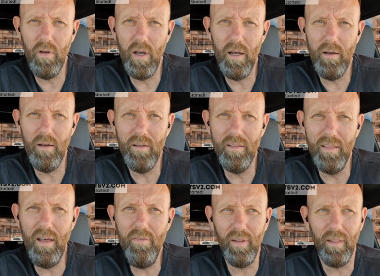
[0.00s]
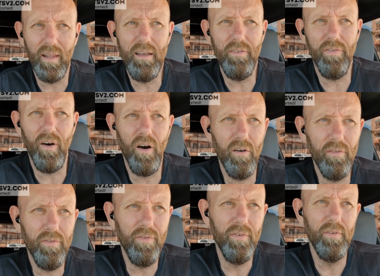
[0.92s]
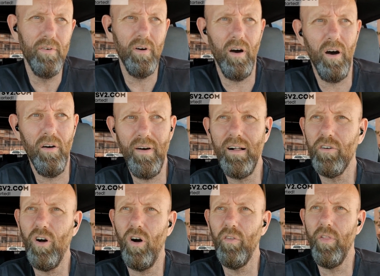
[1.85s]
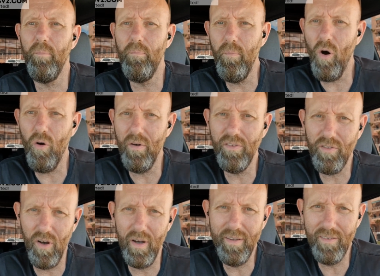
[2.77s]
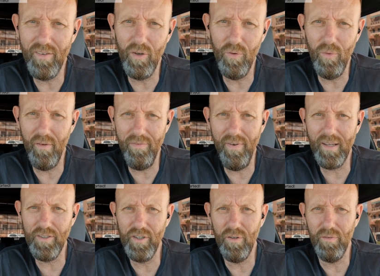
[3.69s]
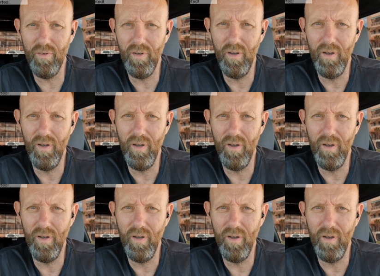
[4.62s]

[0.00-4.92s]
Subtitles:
live a life of alcohol, the more it's going to affect you,